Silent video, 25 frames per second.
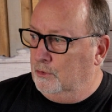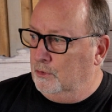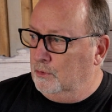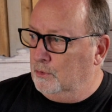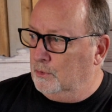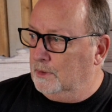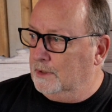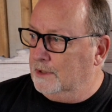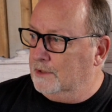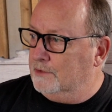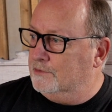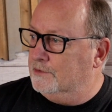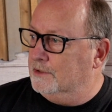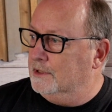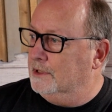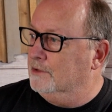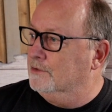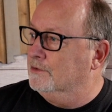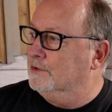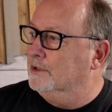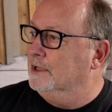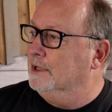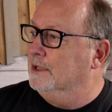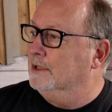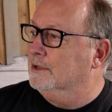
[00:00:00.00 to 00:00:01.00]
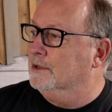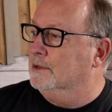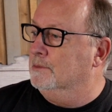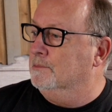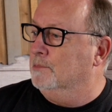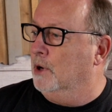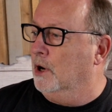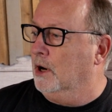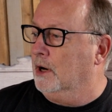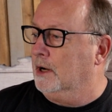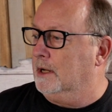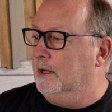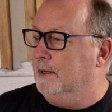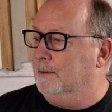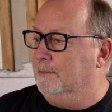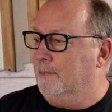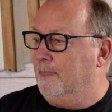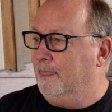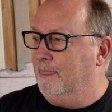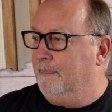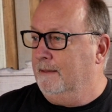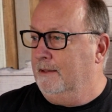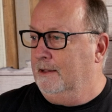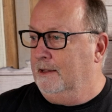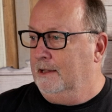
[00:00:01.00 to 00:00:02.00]
listings to hit the market
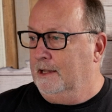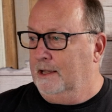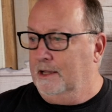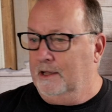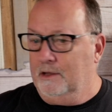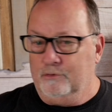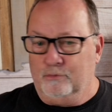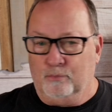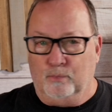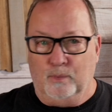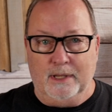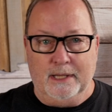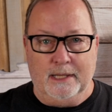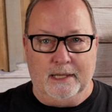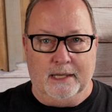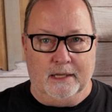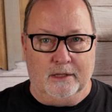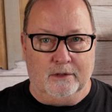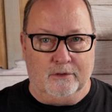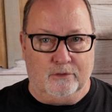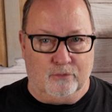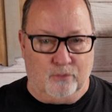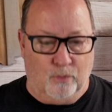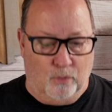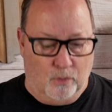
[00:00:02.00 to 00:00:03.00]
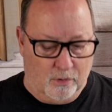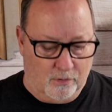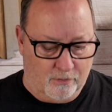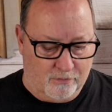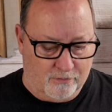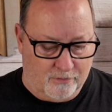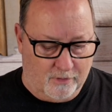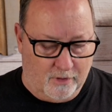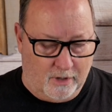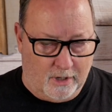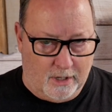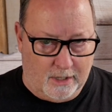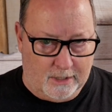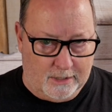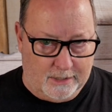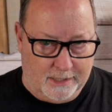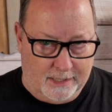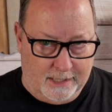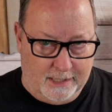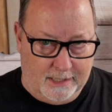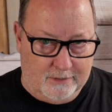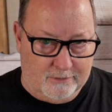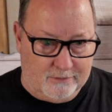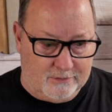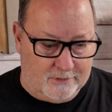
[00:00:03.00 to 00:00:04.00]
as we get towards the
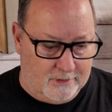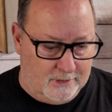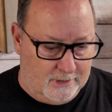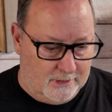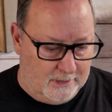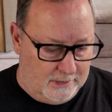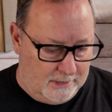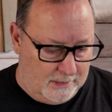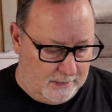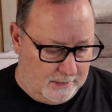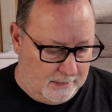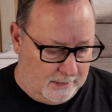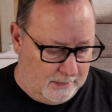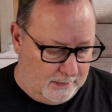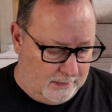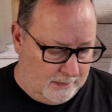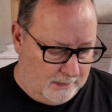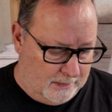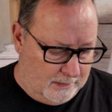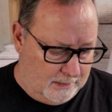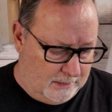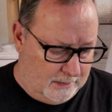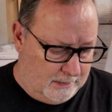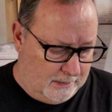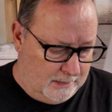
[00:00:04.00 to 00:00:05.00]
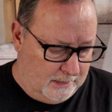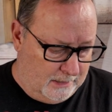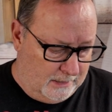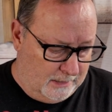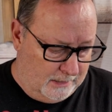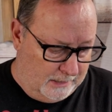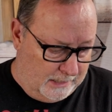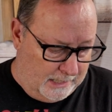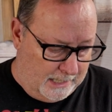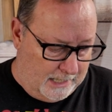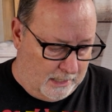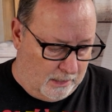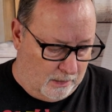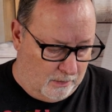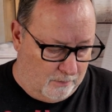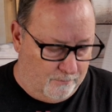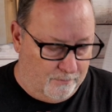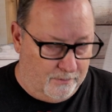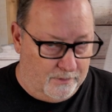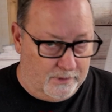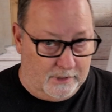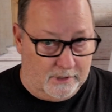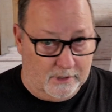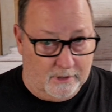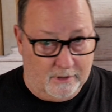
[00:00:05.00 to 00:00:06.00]
holidays. Now,
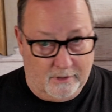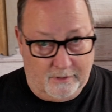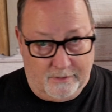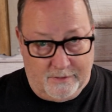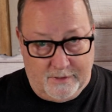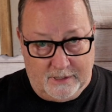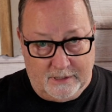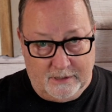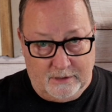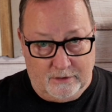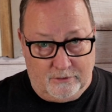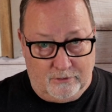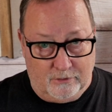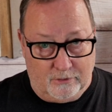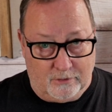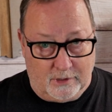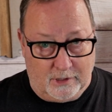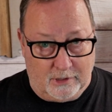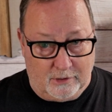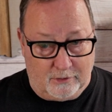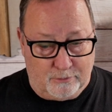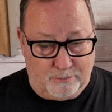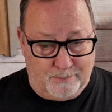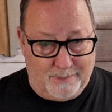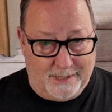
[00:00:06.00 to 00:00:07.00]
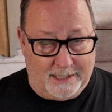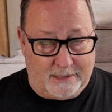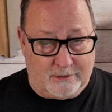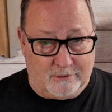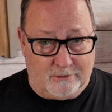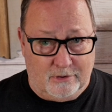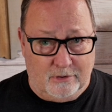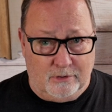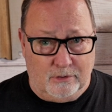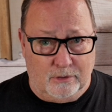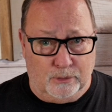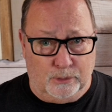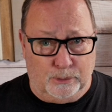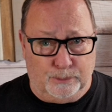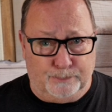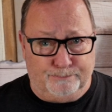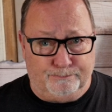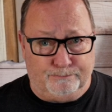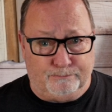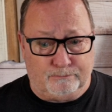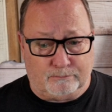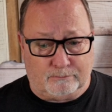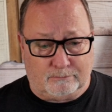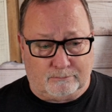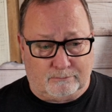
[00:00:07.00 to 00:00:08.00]
the other thing that you can expect too
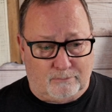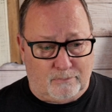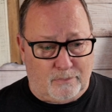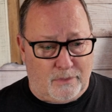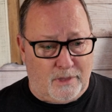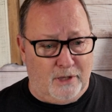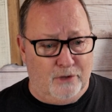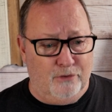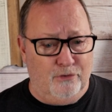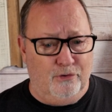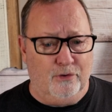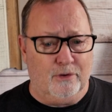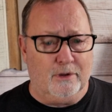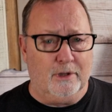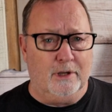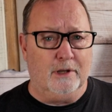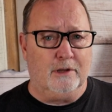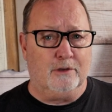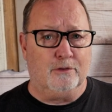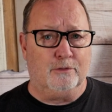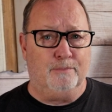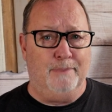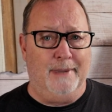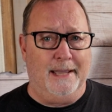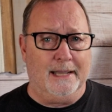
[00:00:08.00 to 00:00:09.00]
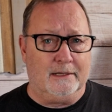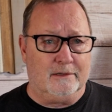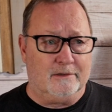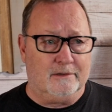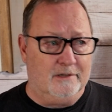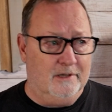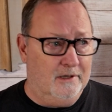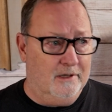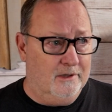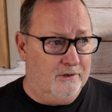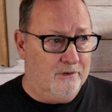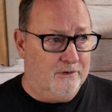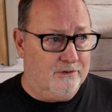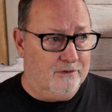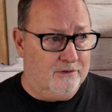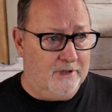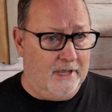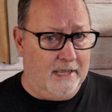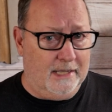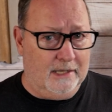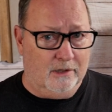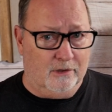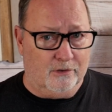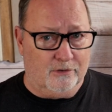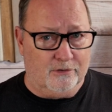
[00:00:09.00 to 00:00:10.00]
is you can expect
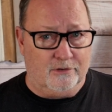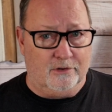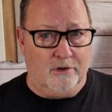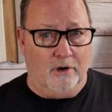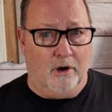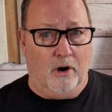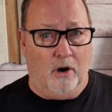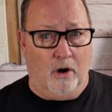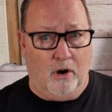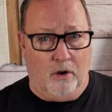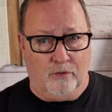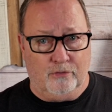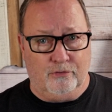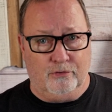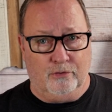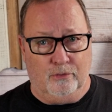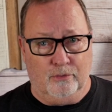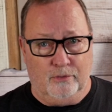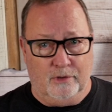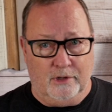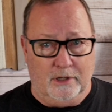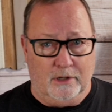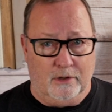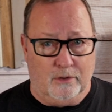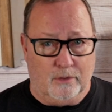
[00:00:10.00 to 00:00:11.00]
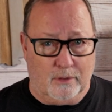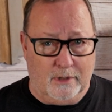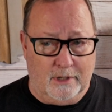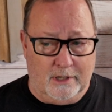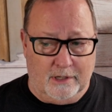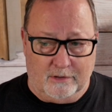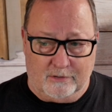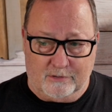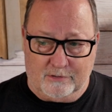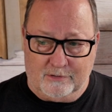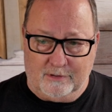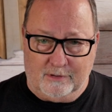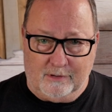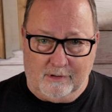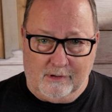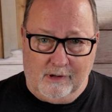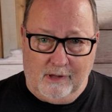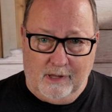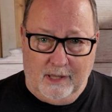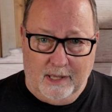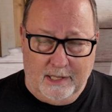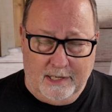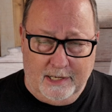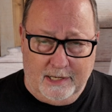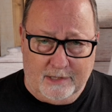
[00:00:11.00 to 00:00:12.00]
sales to also decrease.
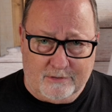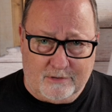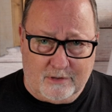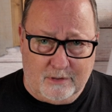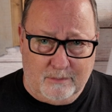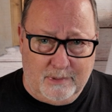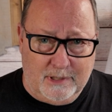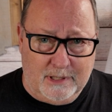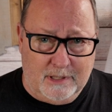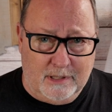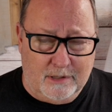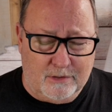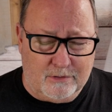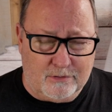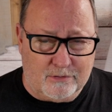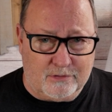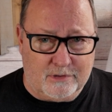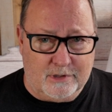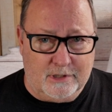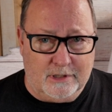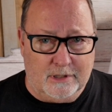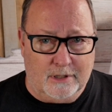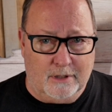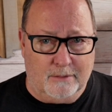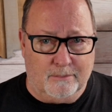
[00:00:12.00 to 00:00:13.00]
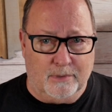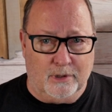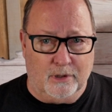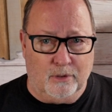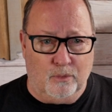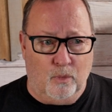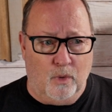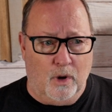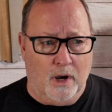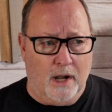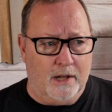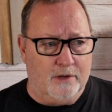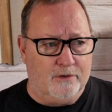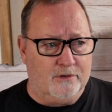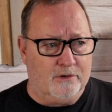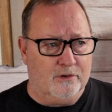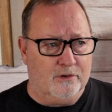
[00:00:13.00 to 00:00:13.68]
And that's going to be an interesting number to watch, because